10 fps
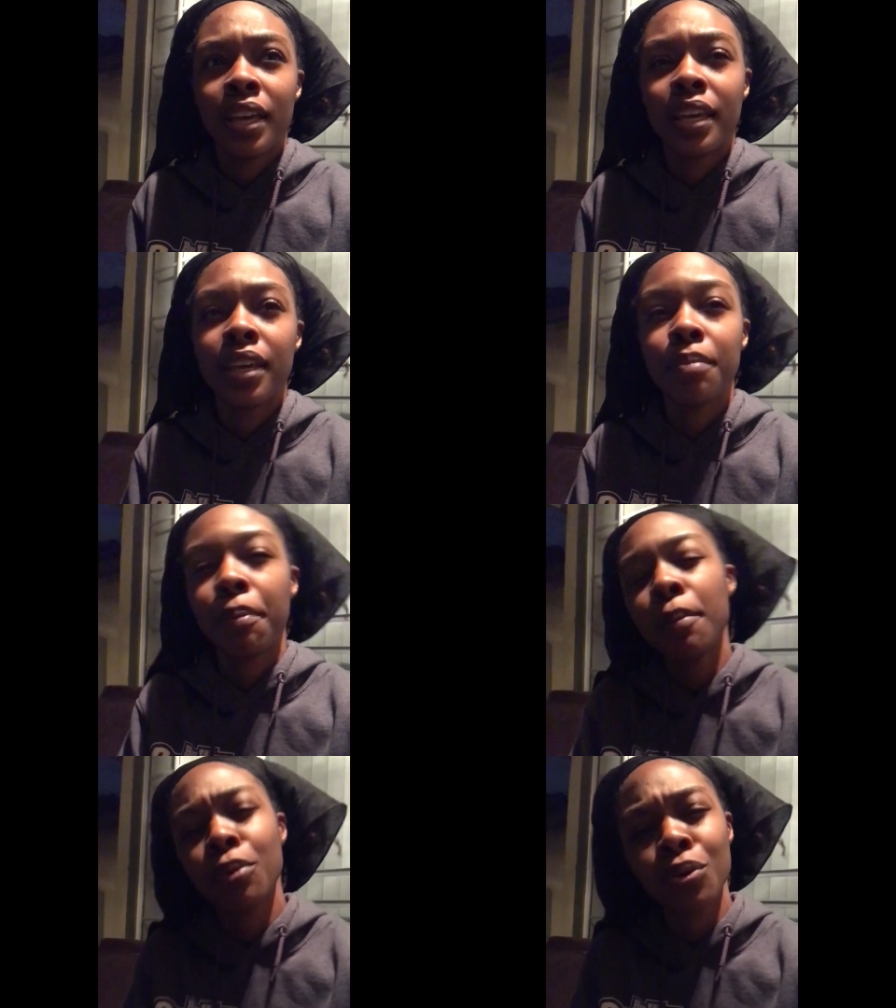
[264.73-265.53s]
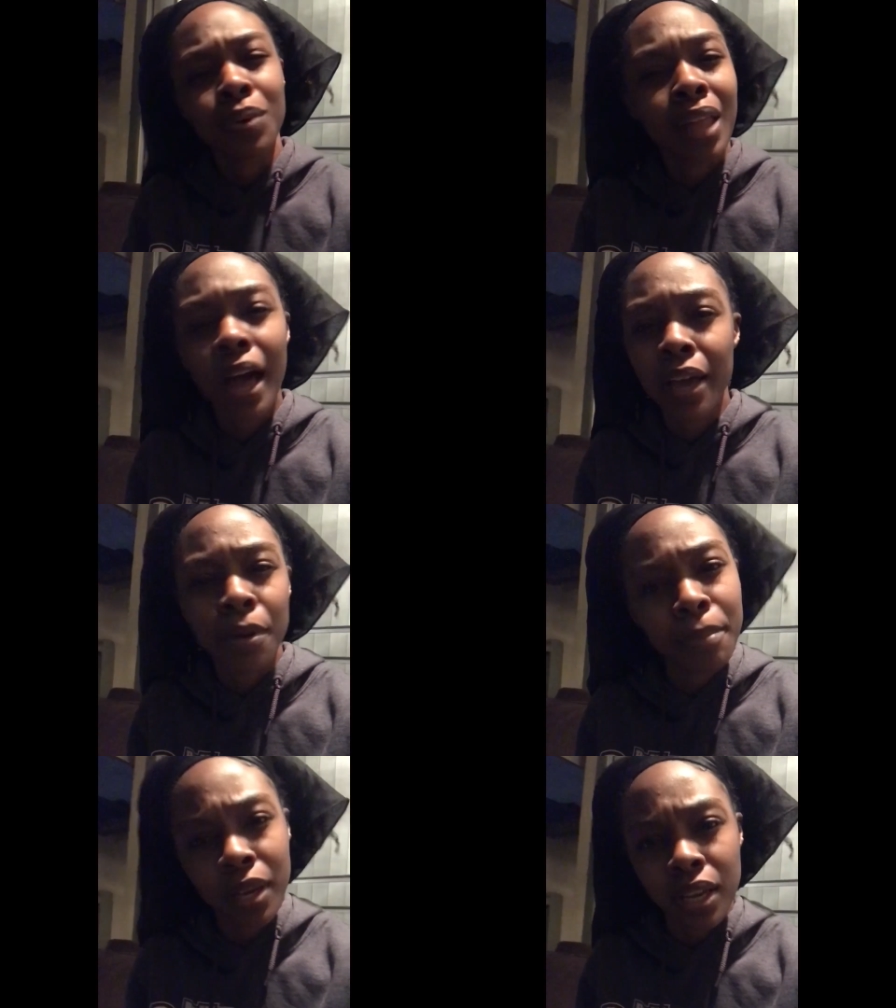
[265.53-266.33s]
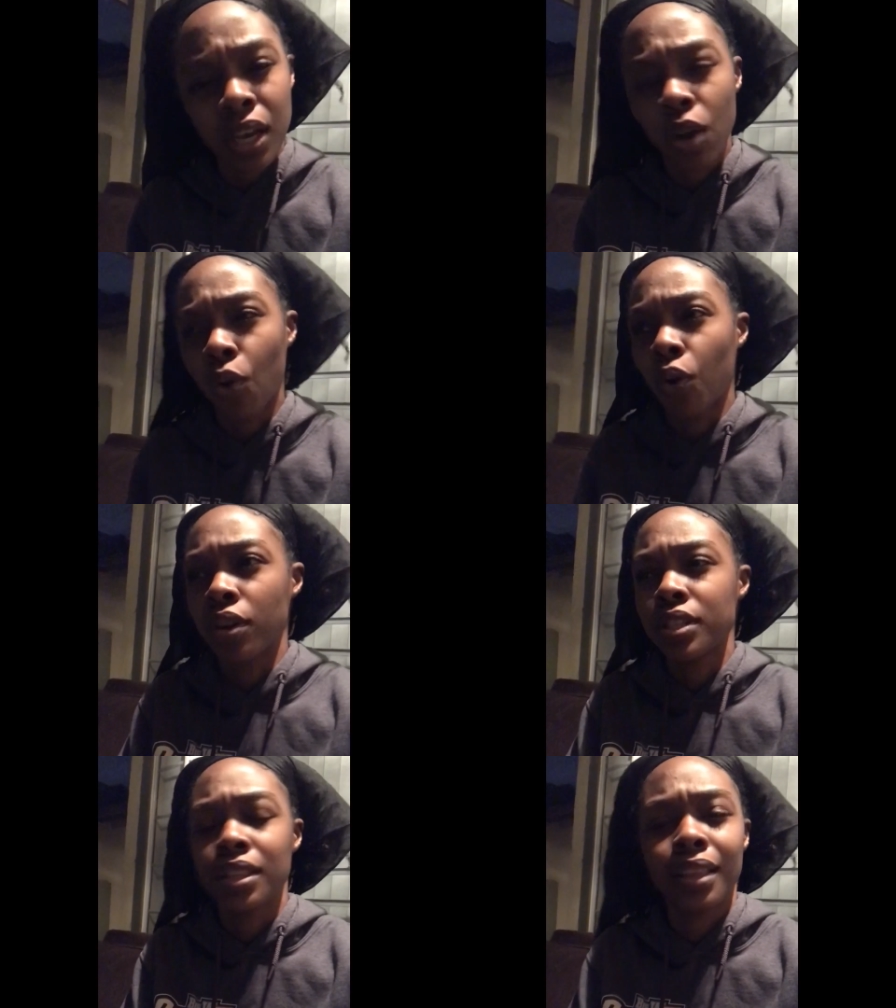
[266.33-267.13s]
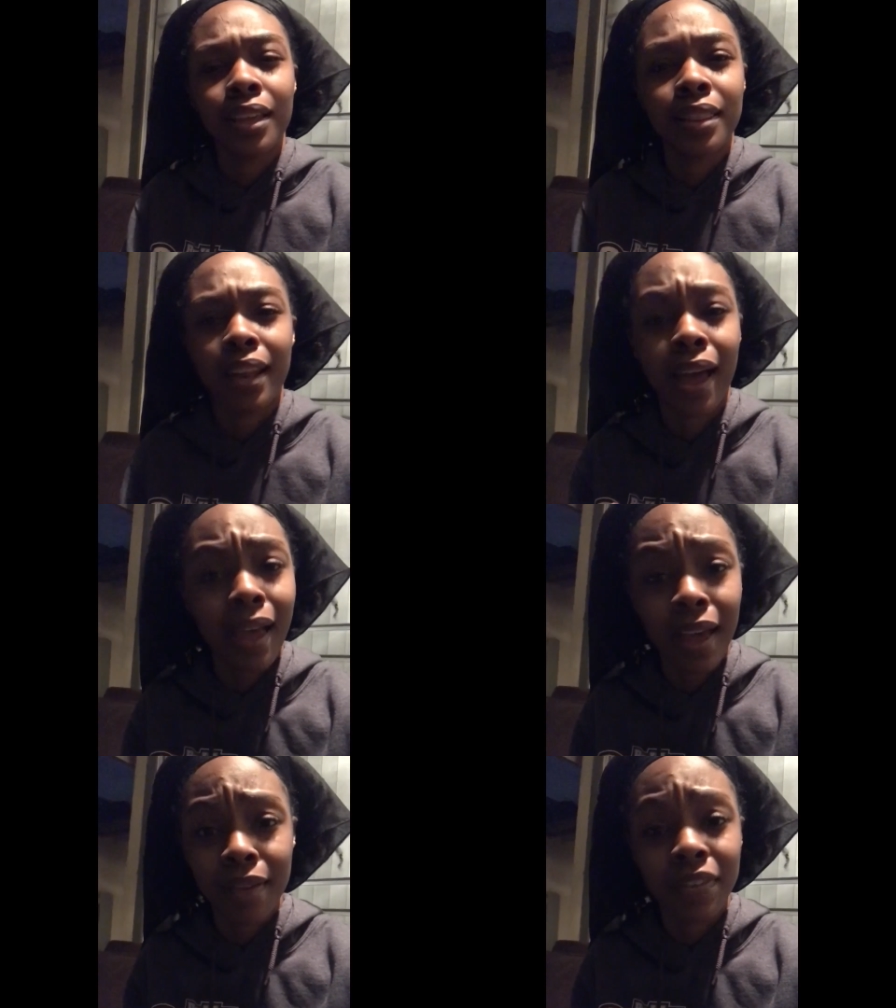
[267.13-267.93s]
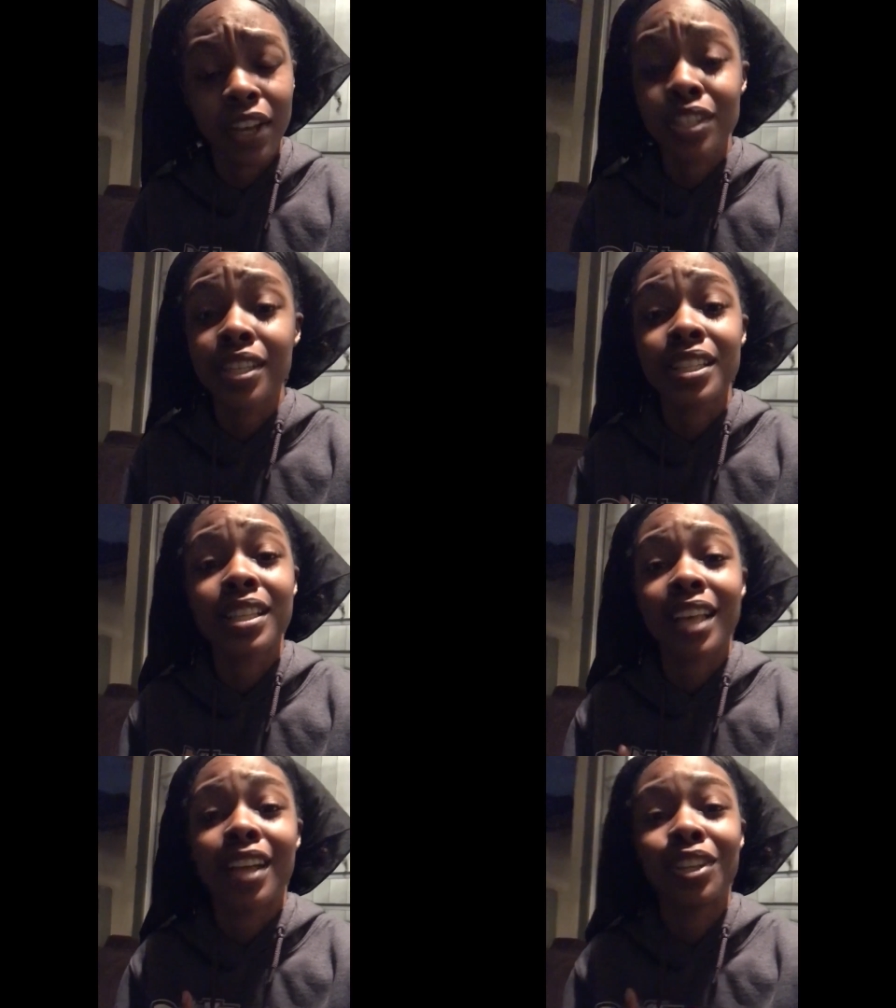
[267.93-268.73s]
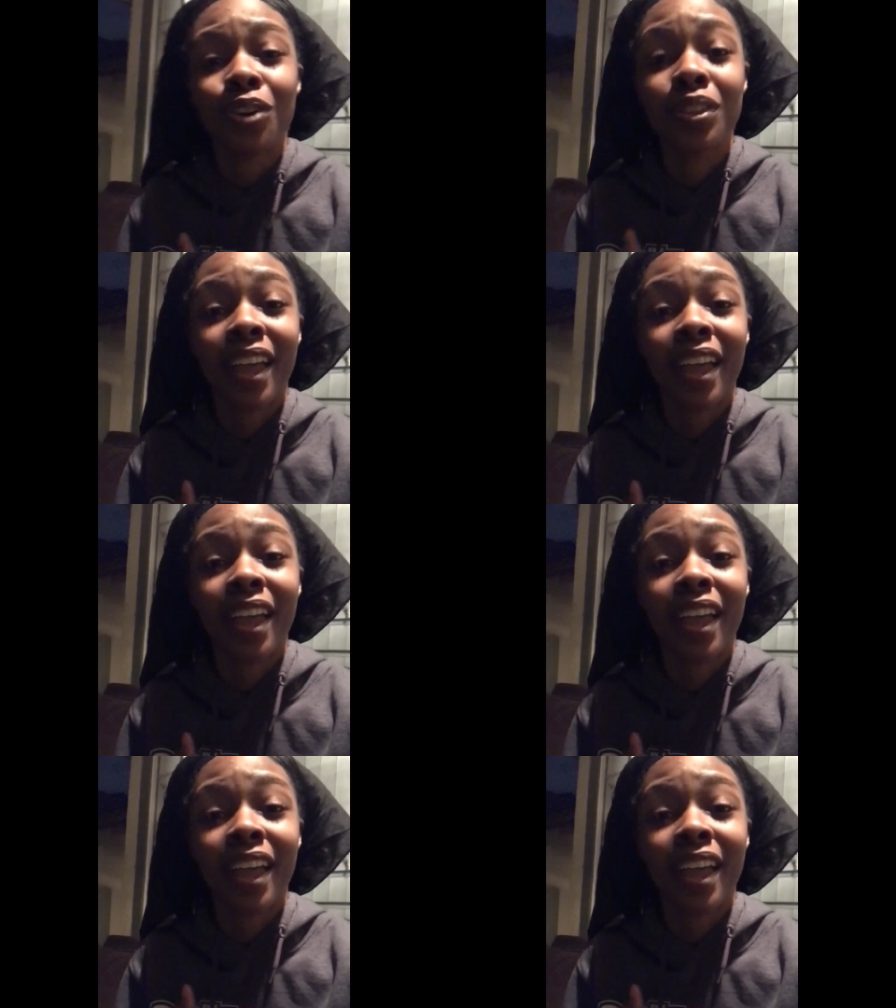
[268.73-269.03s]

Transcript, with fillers: get people to rely on me or to think that I have the answers because I don't.